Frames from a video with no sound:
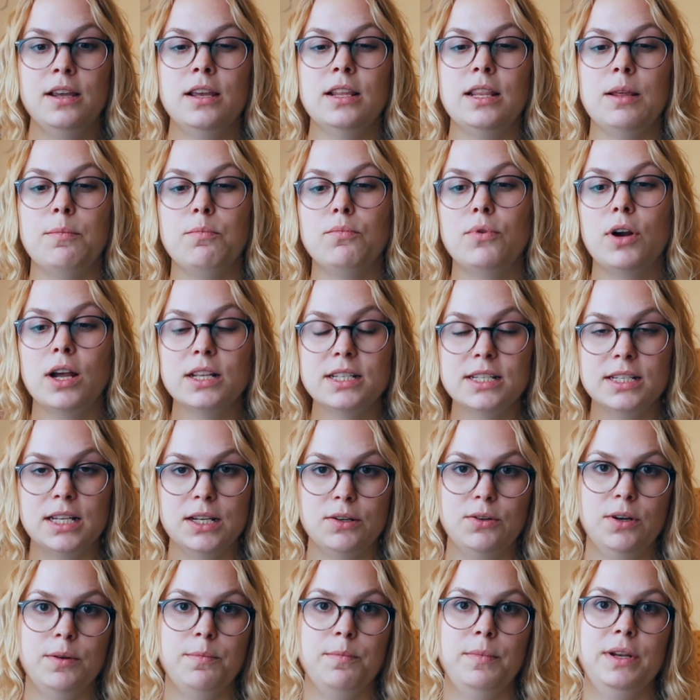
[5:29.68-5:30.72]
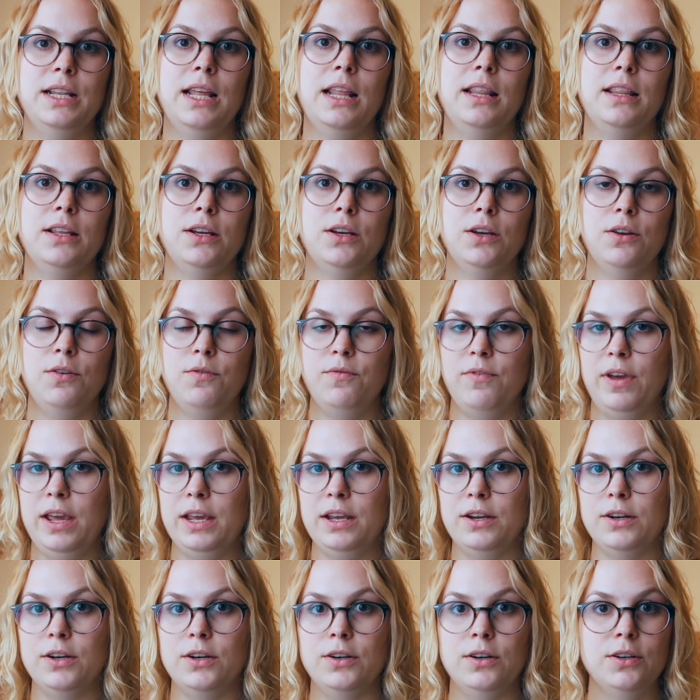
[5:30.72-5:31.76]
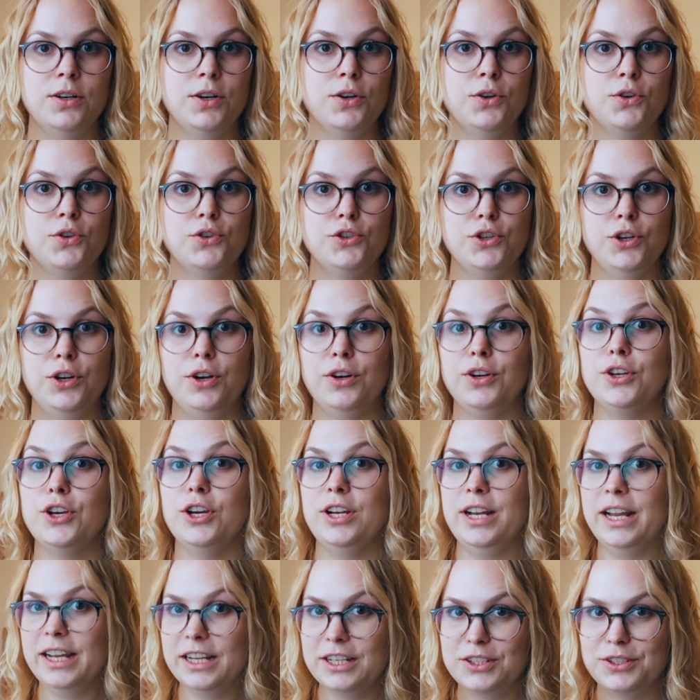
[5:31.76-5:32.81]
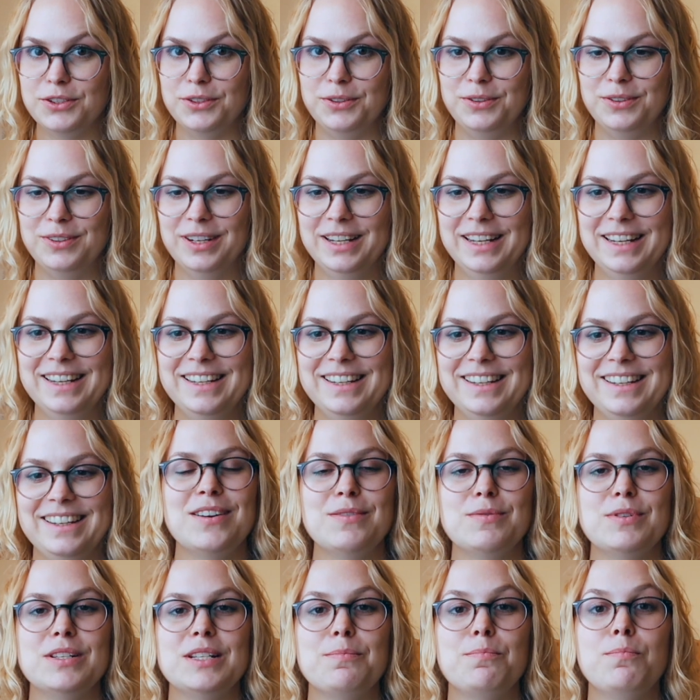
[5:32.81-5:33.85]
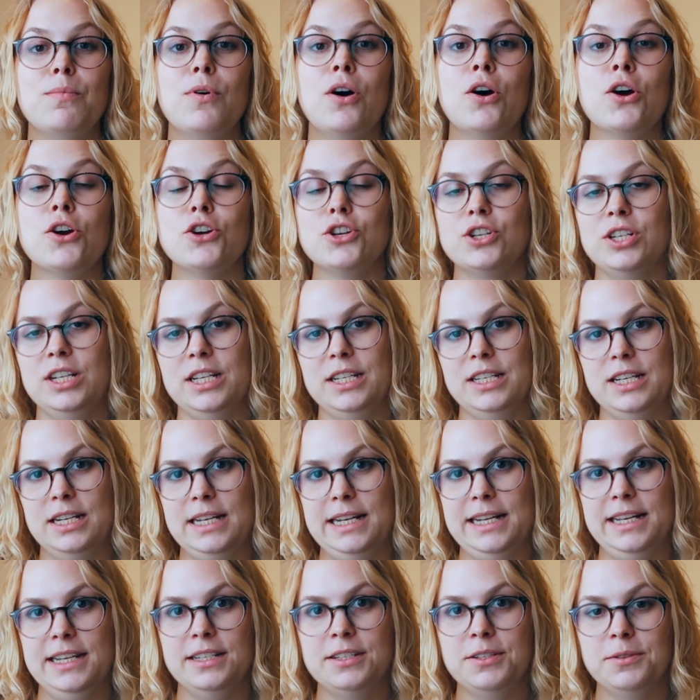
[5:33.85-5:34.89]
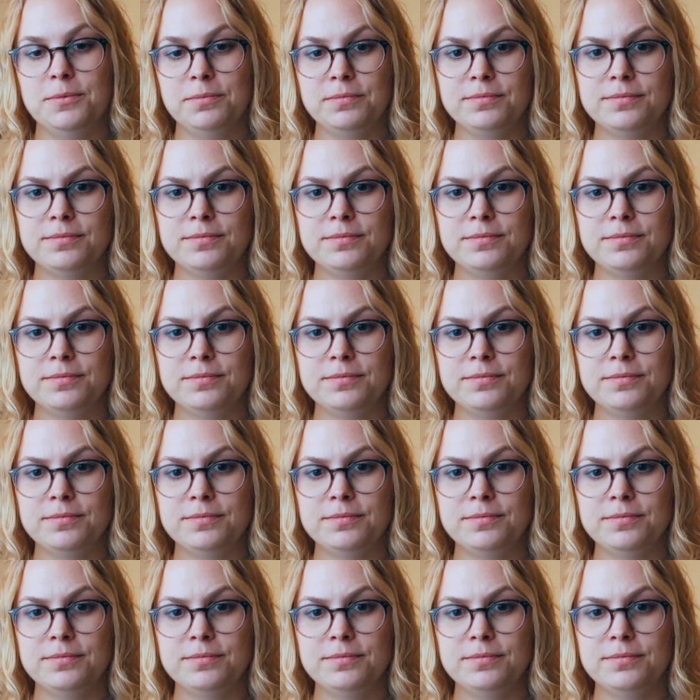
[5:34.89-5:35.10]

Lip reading: The process equipment that the conveyor should connect to was partially delayed.